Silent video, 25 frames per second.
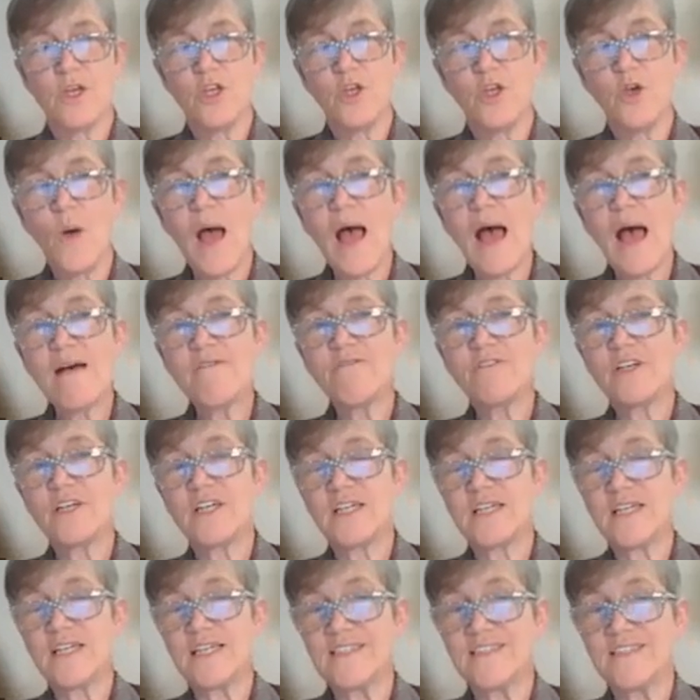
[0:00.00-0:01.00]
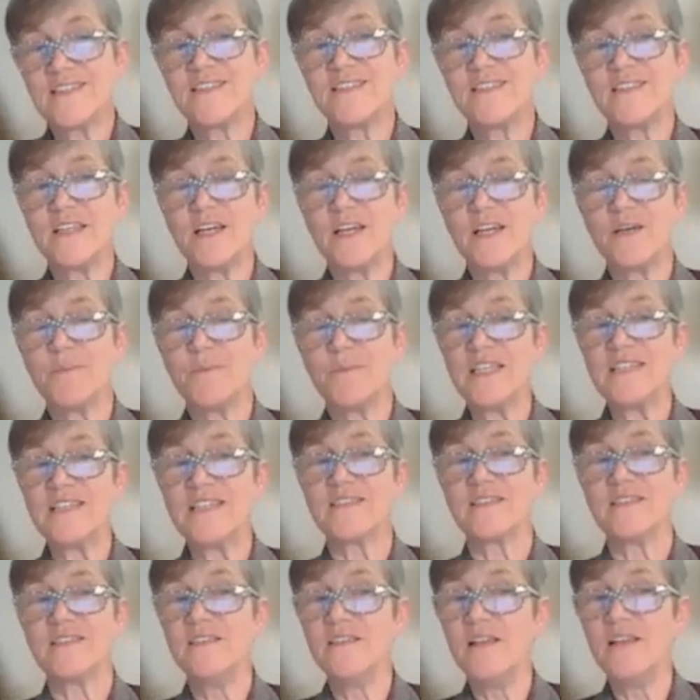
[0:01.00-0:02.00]
you have a uh, but
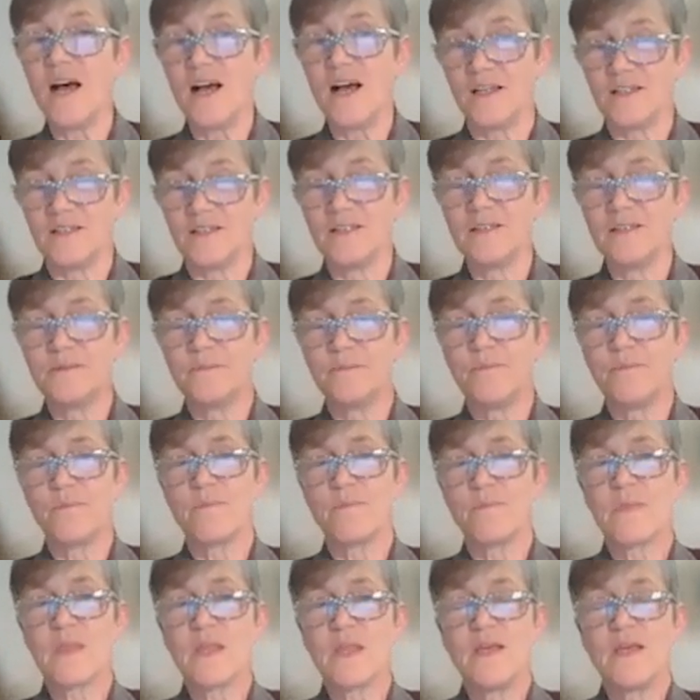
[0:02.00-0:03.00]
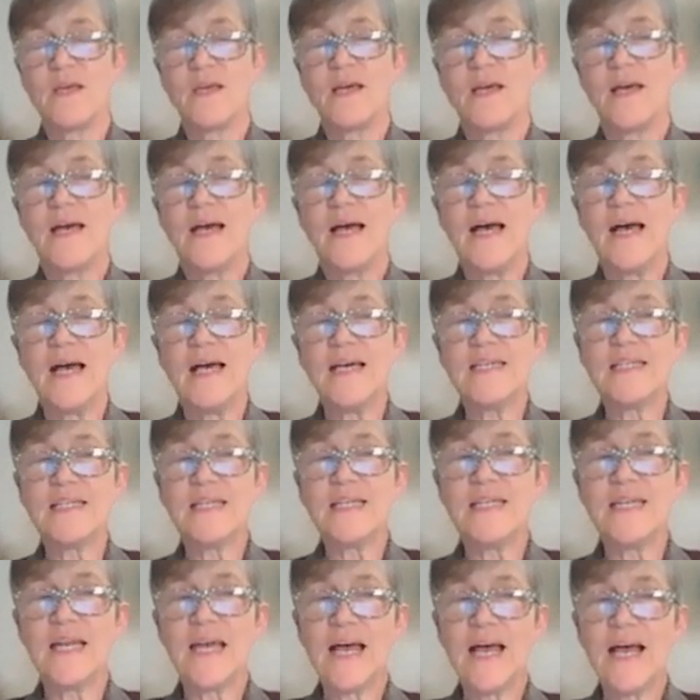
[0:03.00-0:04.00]
it's null, and
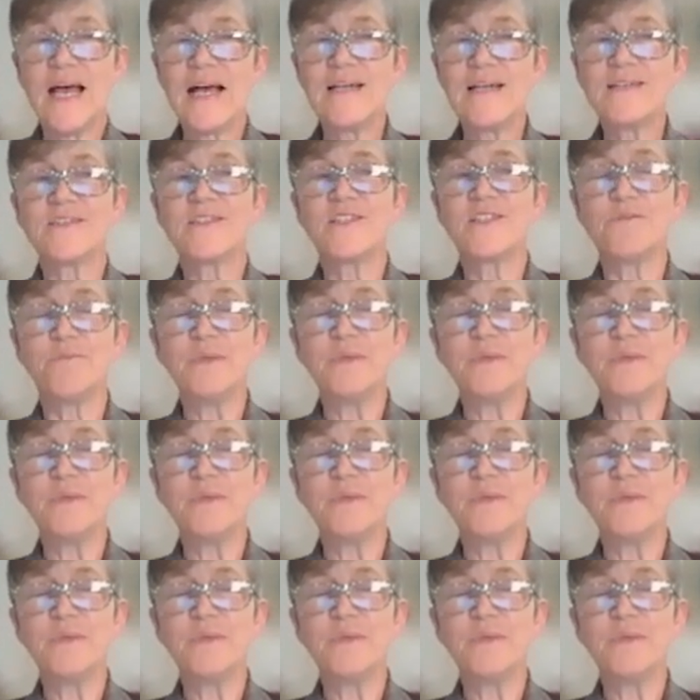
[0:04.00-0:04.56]
it has to